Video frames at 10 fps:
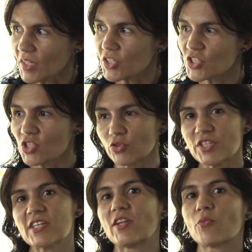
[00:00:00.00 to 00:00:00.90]
So this
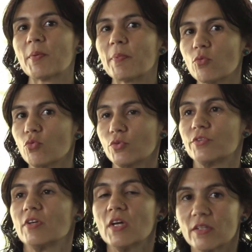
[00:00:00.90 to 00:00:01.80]
kind of people would
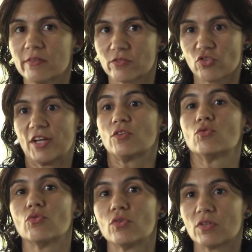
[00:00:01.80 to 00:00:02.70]
try
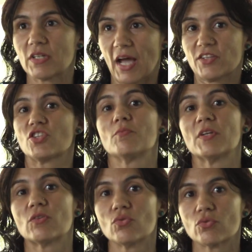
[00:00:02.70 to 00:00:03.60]
to catch me
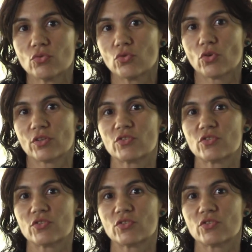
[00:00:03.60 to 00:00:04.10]
to don't,